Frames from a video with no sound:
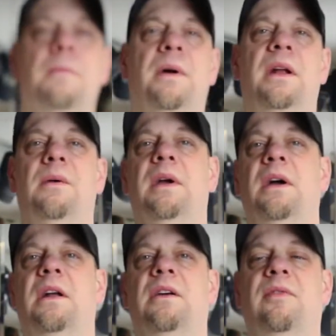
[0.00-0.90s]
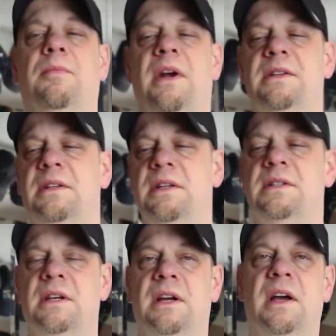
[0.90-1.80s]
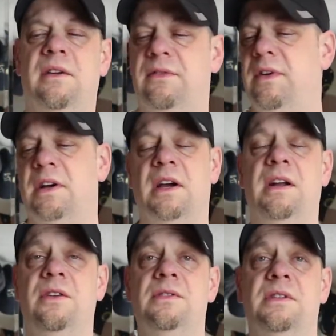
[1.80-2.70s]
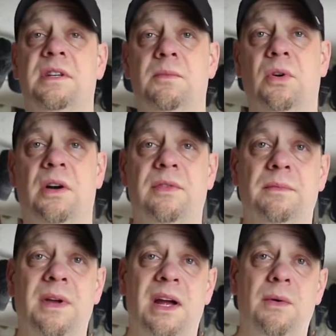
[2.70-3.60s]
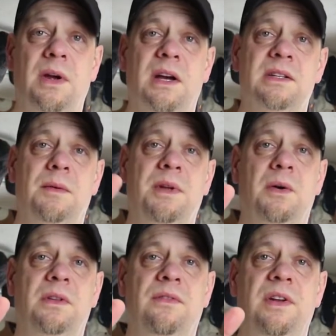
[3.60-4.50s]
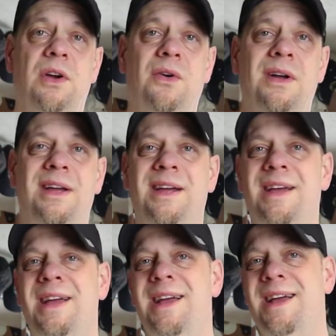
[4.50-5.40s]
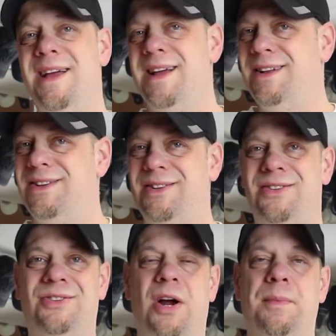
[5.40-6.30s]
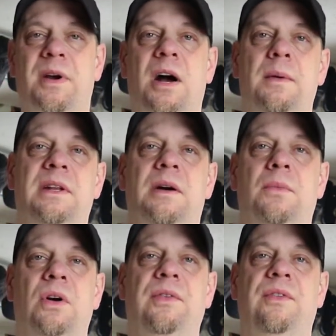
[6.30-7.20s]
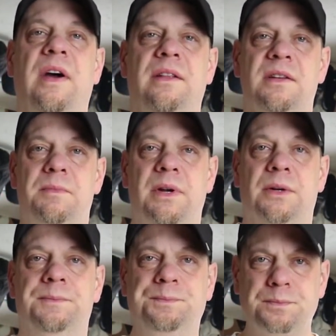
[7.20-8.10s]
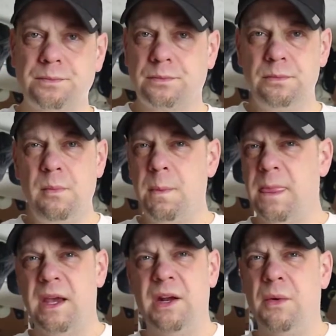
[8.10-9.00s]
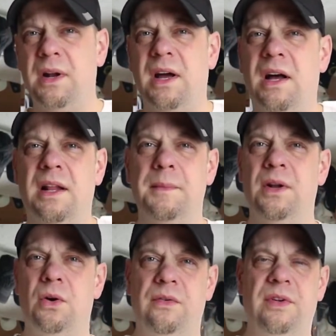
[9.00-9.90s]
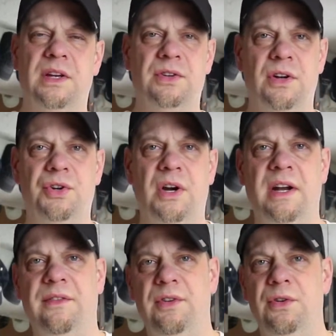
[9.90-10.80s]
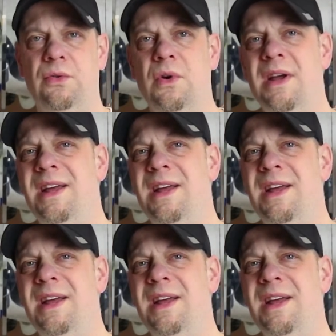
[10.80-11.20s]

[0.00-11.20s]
But anyway, enough praising this thing. I gotta use this thing more often. Anyway, guys, I'm done with the video. Drop a comment down below if you've had this beer. You know what? Let me know if you guys are gonna try it. If you do,